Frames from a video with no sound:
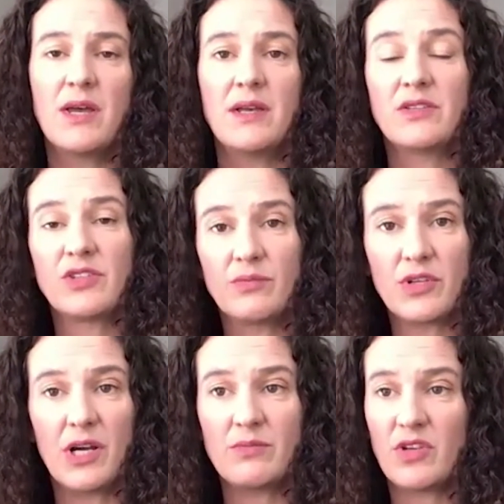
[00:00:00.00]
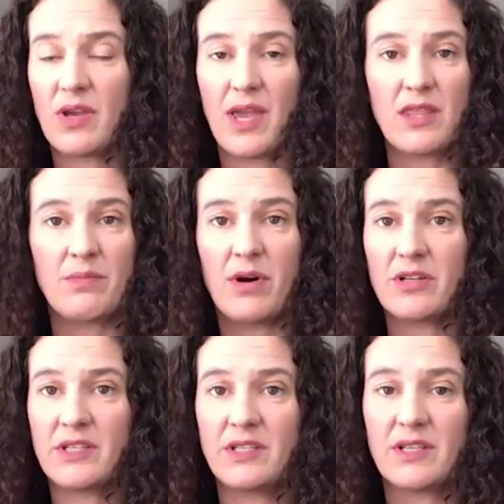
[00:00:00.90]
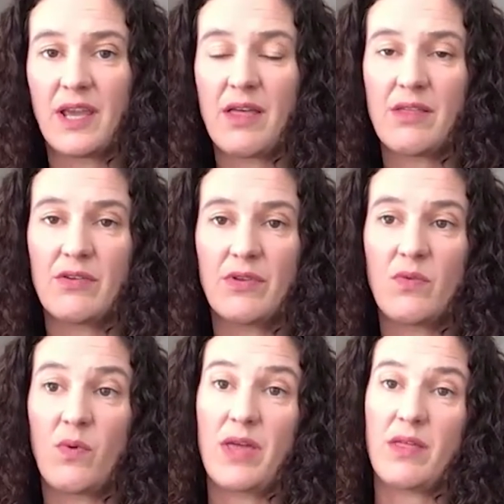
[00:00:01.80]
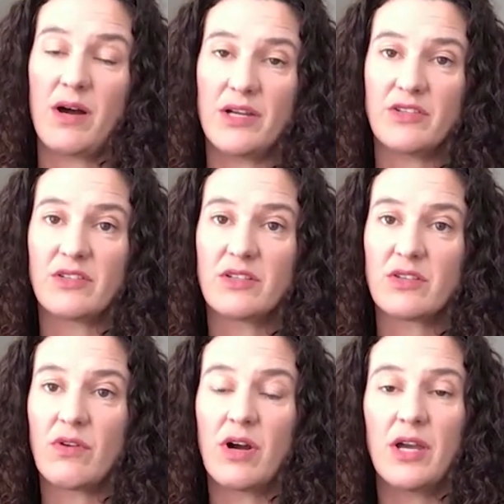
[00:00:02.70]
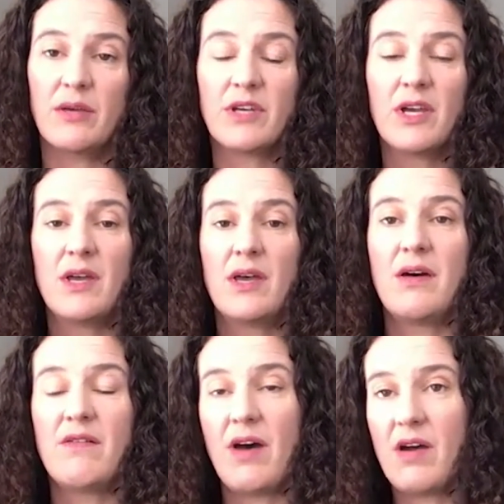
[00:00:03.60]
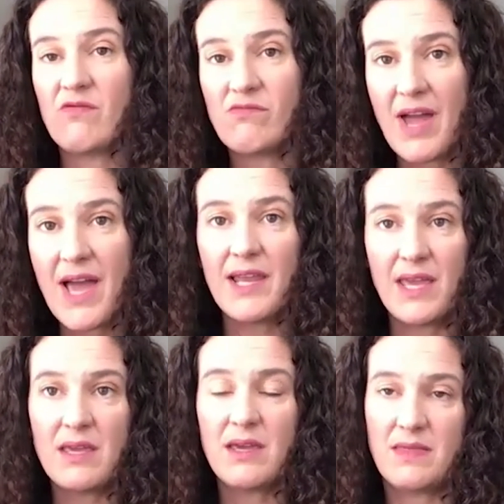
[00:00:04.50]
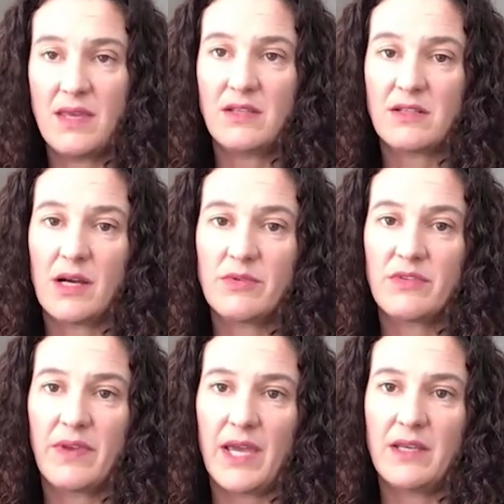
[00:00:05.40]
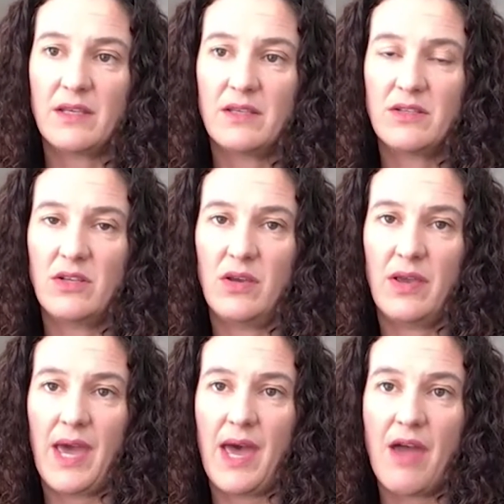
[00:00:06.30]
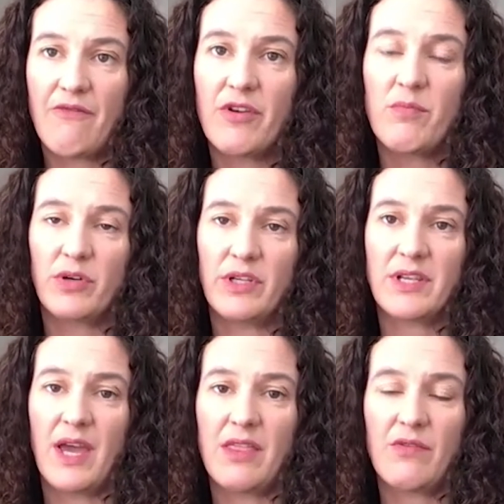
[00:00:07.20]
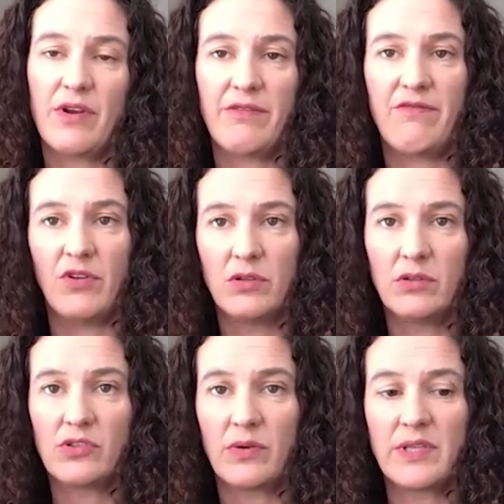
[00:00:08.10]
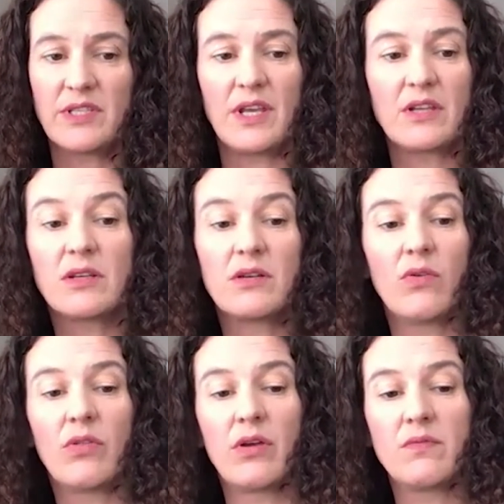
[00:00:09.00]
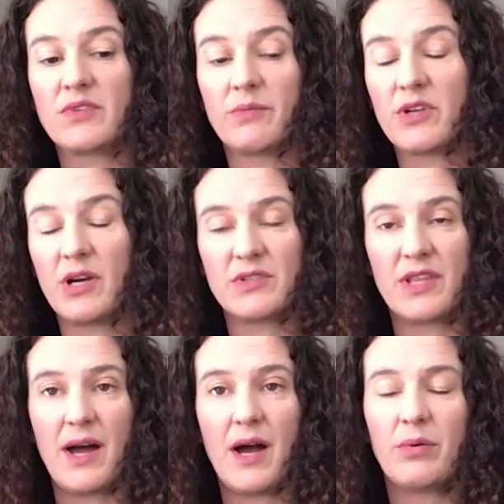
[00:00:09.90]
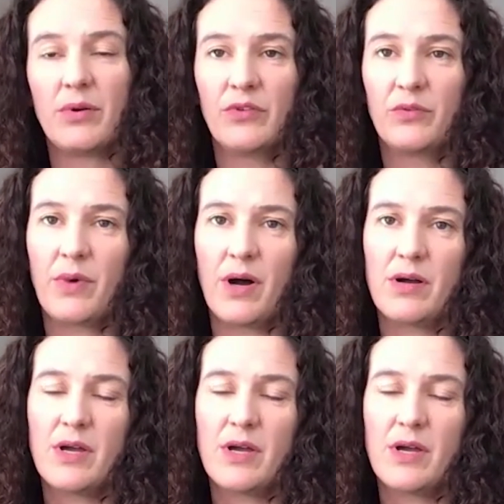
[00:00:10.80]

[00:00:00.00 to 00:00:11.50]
Sometimes you can get the parties together in the way that I just described. Rarely in these types of cases do you get everybody together in a full joint session, although sometimes that happens, but